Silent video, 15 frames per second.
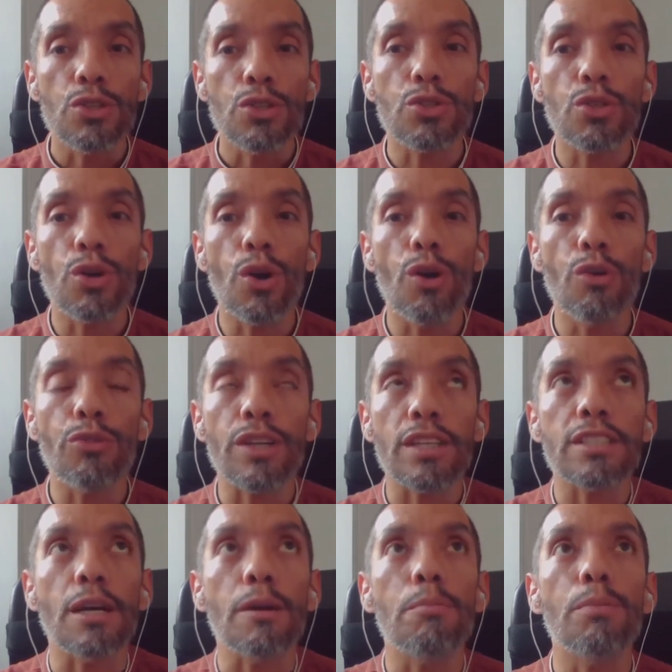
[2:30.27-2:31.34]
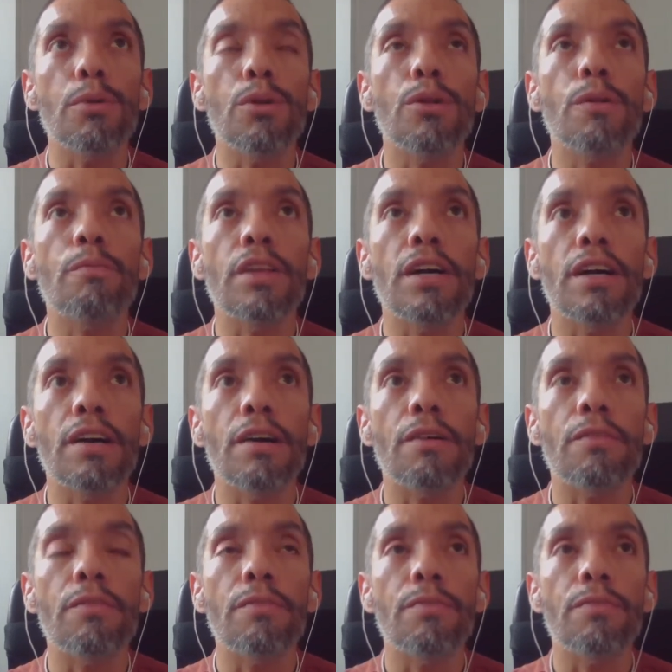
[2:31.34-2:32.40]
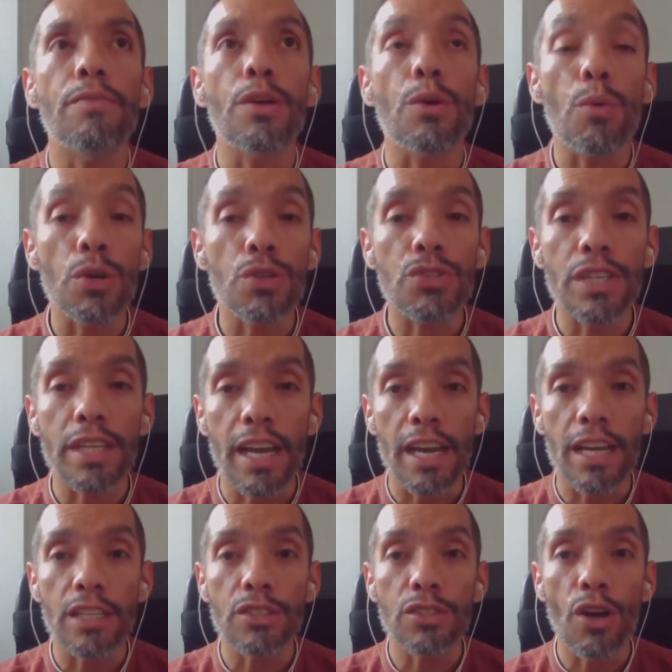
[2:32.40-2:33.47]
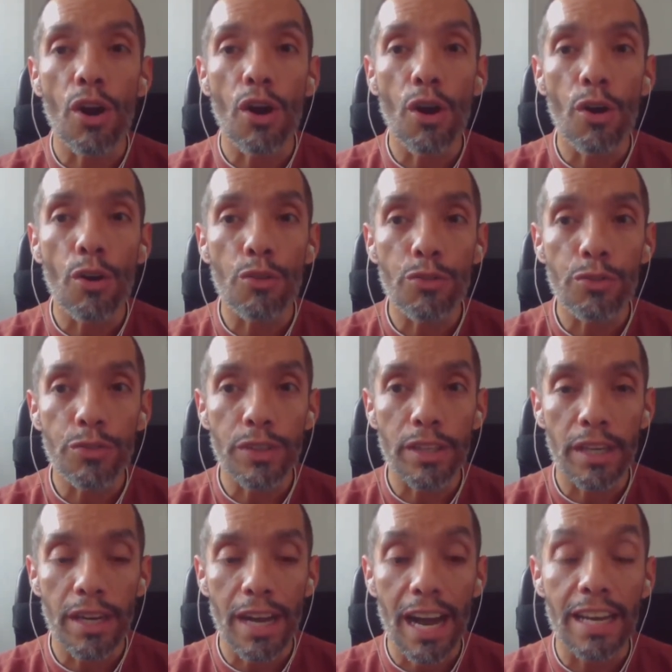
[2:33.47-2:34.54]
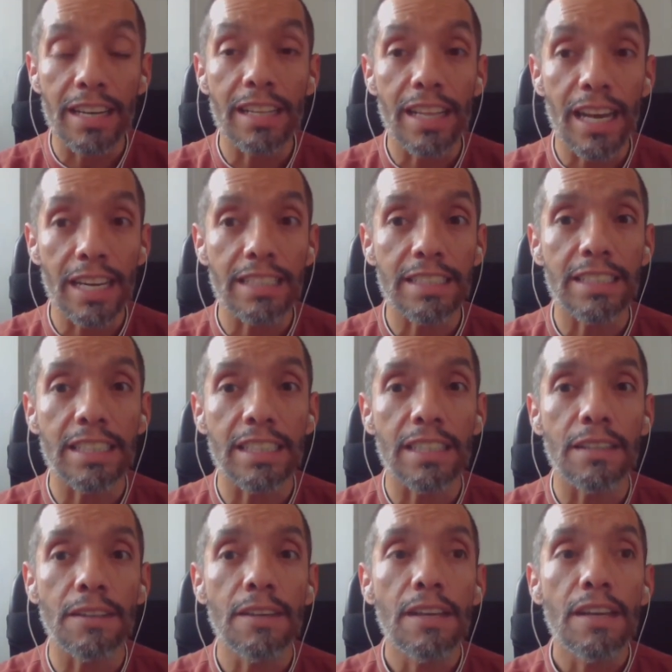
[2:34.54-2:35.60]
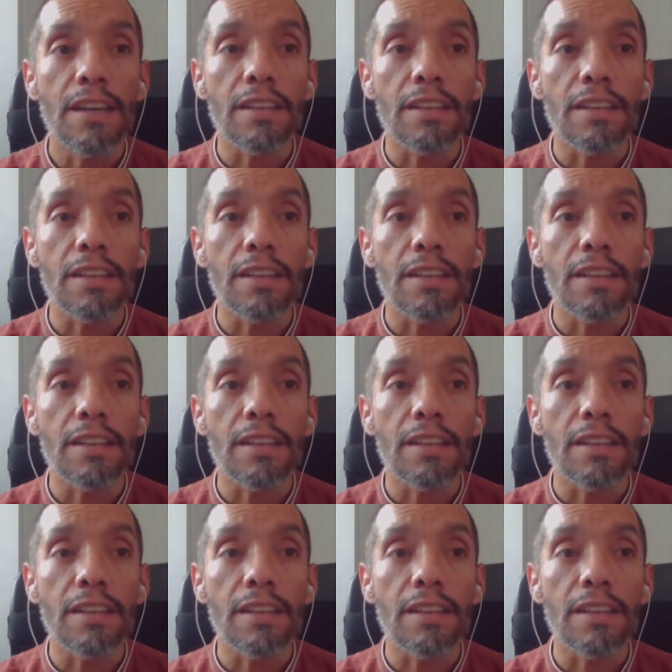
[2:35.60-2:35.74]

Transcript: So, for example, there was the case of analyzing